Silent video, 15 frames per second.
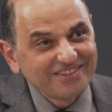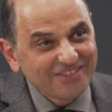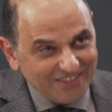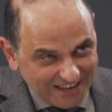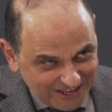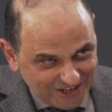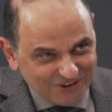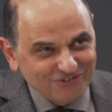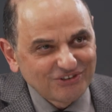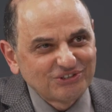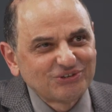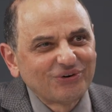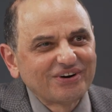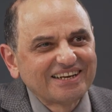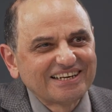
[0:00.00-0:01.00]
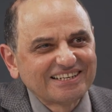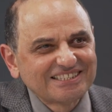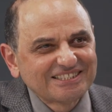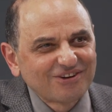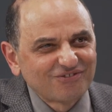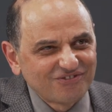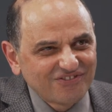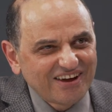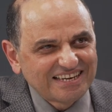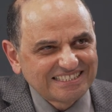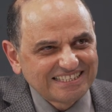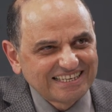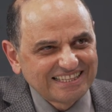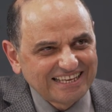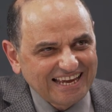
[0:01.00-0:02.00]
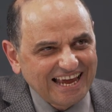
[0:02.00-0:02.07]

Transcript: Thank you for joining us on Facing the